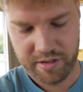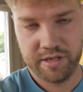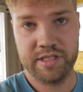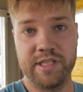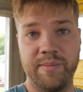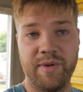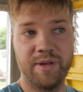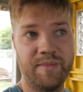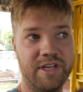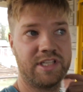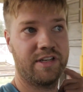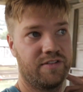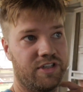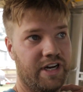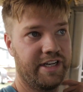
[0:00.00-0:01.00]
somebody must
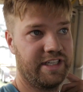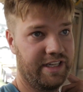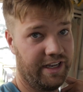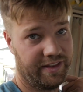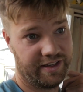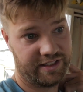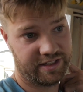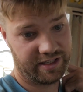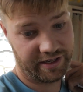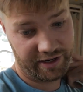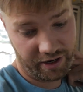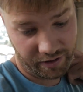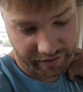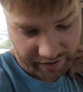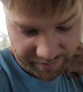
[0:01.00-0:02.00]
have tried to get this thing
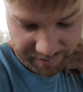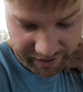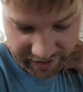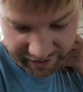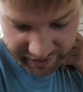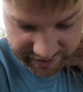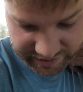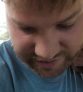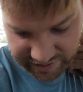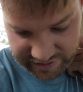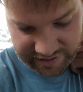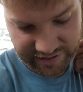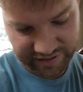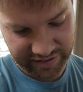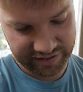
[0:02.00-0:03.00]
going,
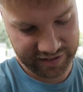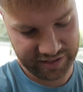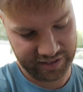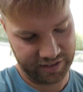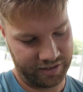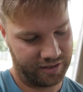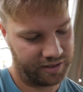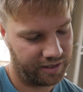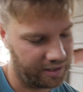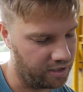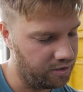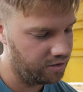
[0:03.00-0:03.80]
because there's a